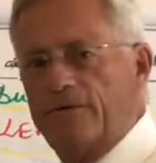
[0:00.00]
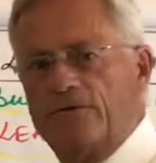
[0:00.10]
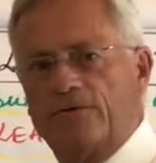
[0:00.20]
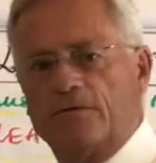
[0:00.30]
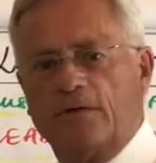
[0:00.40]
have
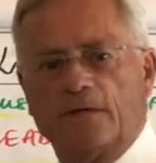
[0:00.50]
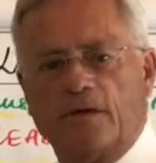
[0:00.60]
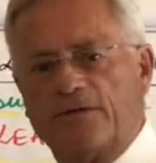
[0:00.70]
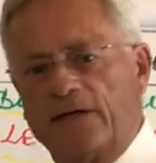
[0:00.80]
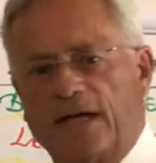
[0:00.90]
to do and
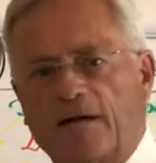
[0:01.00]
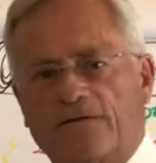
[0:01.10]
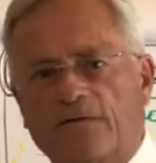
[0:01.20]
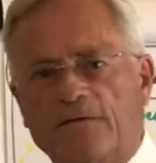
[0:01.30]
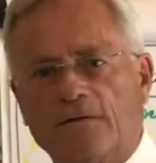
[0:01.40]
nothing
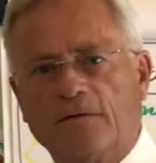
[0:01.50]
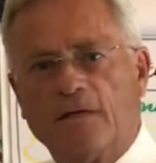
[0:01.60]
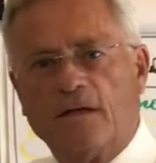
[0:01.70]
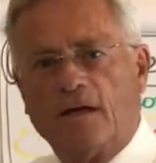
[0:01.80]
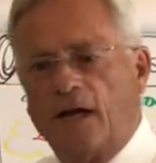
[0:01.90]
else.
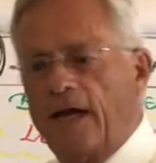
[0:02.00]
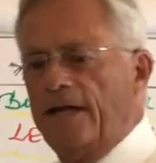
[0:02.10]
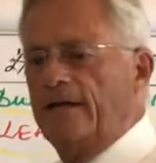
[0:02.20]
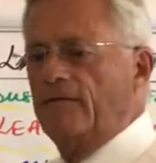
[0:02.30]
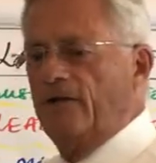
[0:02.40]

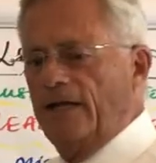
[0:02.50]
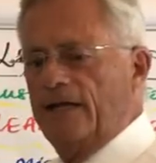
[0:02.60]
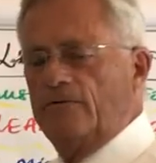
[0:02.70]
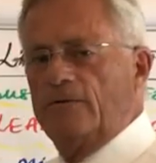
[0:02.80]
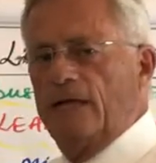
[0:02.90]
And when
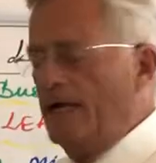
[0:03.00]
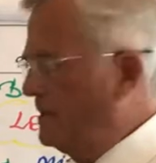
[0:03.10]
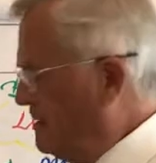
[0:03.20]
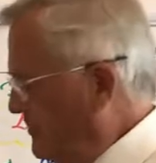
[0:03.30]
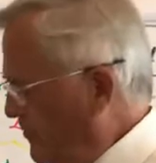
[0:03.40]
they do
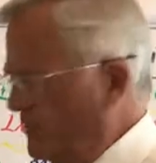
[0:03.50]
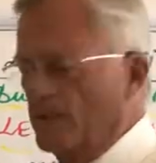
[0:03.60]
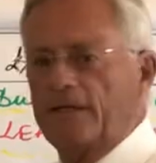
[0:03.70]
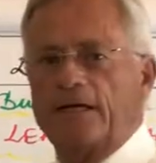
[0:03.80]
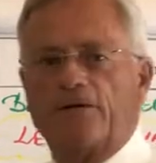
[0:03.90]
that, you
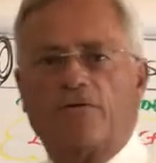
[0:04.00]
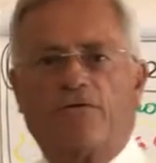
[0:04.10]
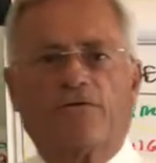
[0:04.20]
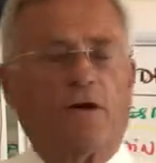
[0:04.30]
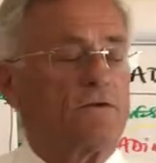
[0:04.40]
still get your
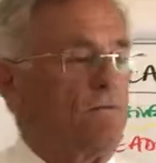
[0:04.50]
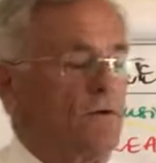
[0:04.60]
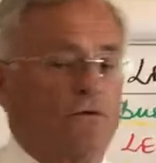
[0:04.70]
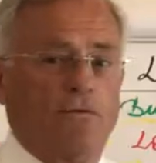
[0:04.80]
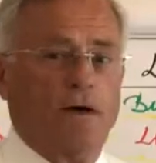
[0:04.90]
results
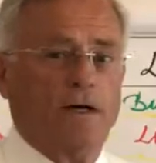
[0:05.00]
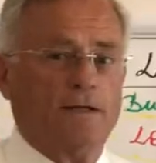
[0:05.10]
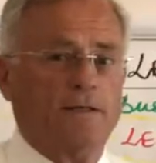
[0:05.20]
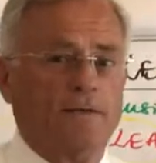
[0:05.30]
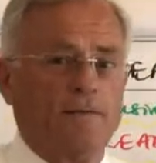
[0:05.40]
1-to-1.